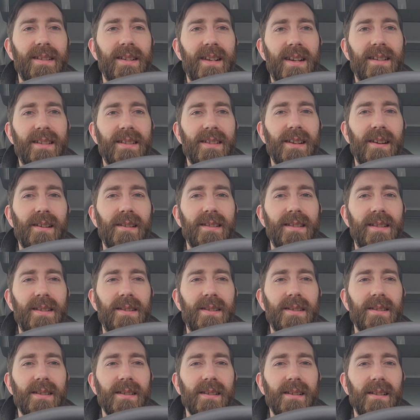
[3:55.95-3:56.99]
Chances are it's
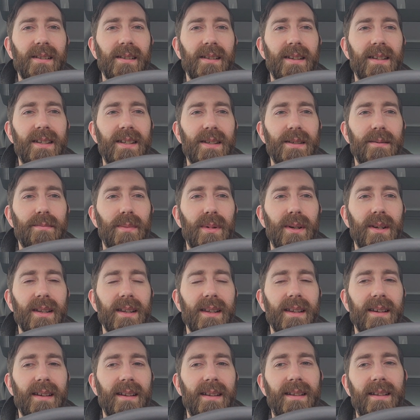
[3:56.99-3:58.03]
just a glitch, but
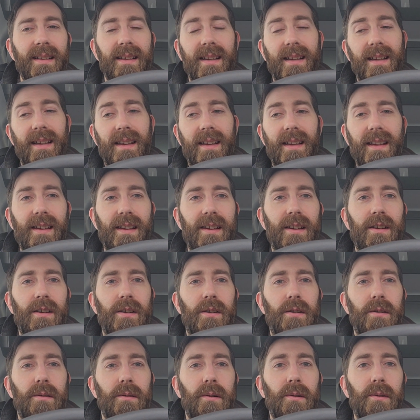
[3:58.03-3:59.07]
again,
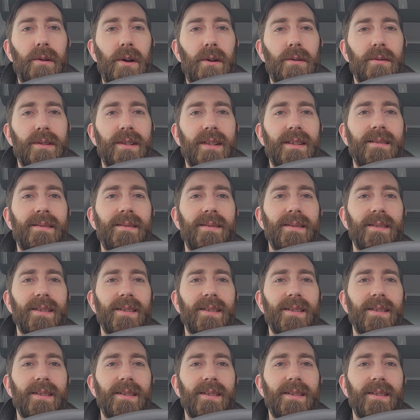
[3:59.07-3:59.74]
who knows?